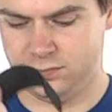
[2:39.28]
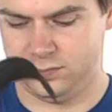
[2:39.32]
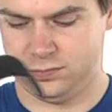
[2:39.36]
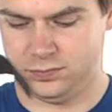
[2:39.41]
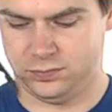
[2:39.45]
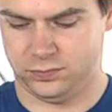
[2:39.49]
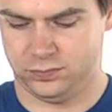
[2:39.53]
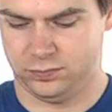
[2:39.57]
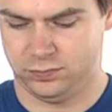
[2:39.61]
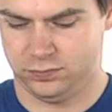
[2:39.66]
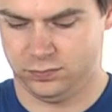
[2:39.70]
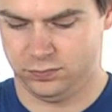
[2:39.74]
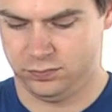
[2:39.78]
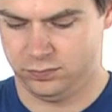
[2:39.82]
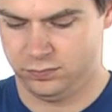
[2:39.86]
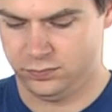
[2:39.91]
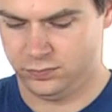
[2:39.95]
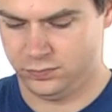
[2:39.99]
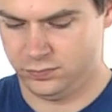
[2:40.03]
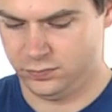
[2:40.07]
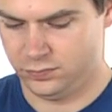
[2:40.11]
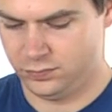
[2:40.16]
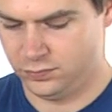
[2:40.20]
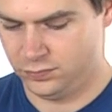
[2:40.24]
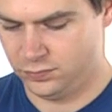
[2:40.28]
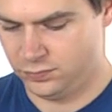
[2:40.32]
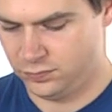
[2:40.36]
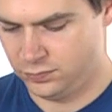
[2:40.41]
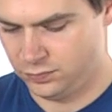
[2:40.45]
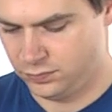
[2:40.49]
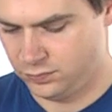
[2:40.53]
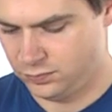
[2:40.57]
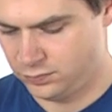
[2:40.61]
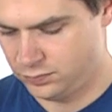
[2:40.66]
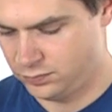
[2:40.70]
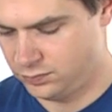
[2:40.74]

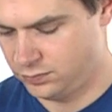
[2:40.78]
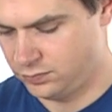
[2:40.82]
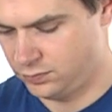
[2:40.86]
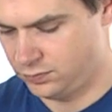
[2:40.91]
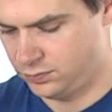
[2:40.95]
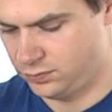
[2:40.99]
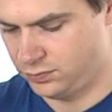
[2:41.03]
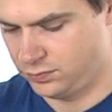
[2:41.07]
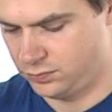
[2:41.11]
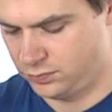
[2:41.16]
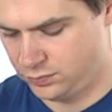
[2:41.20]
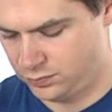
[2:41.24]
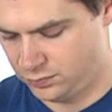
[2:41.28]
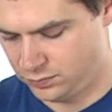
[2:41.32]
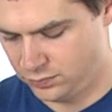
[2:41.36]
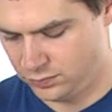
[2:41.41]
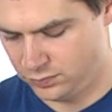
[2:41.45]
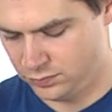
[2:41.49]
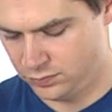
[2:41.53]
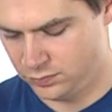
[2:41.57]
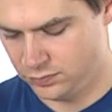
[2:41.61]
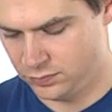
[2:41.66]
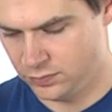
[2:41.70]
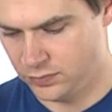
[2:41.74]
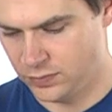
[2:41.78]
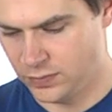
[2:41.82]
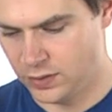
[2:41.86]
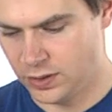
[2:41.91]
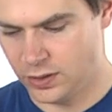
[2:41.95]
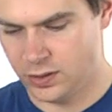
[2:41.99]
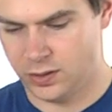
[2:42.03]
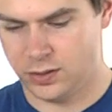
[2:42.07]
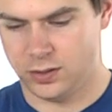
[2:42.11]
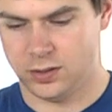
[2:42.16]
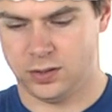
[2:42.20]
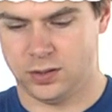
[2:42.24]

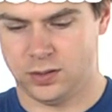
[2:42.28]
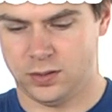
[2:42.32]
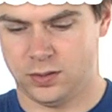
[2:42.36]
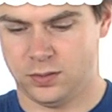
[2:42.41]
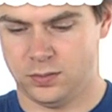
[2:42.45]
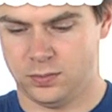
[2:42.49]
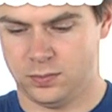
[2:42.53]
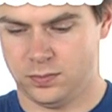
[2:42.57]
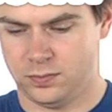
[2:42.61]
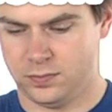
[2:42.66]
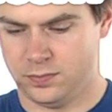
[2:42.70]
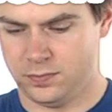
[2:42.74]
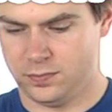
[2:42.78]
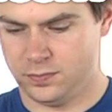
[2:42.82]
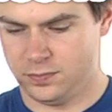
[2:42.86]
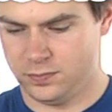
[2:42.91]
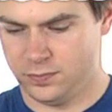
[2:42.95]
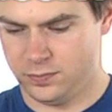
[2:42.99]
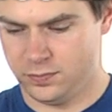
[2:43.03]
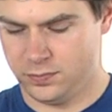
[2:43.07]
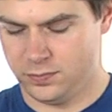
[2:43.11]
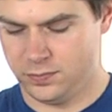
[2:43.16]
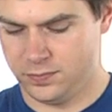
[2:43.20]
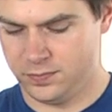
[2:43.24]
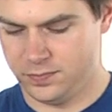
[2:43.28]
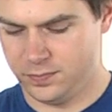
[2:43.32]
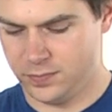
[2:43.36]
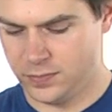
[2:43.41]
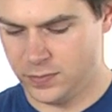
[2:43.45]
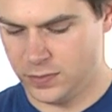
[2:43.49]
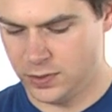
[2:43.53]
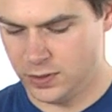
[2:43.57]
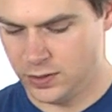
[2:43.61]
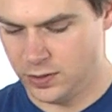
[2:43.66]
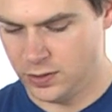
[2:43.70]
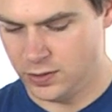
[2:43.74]

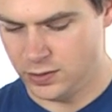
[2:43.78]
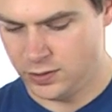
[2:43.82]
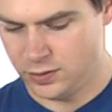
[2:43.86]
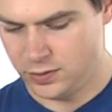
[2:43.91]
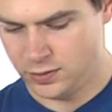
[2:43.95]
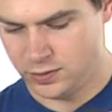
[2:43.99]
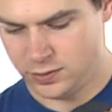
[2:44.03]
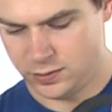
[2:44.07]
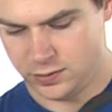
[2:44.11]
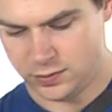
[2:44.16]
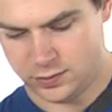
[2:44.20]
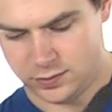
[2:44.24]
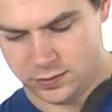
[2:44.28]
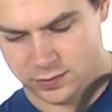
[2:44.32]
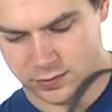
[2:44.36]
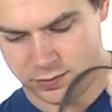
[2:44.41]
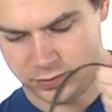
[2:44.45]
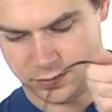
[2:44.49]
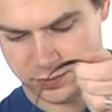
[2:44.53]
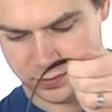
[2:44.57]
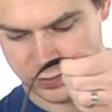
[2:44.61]
(no one is talking)